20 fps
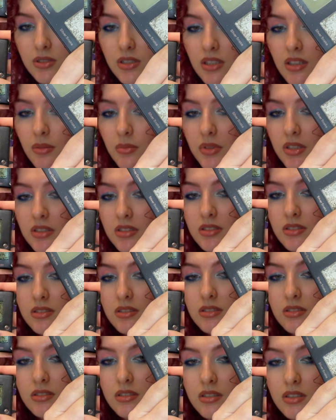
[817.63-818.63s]
it up this
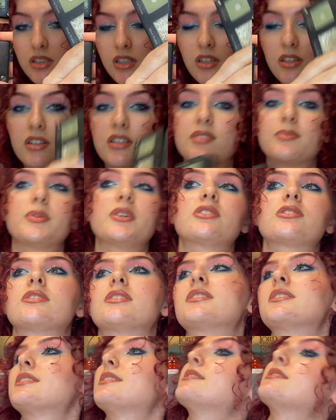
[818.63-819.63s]
year, especially
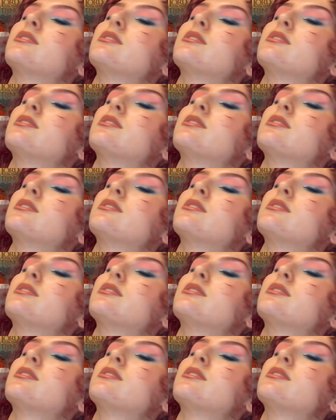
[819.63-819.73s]
since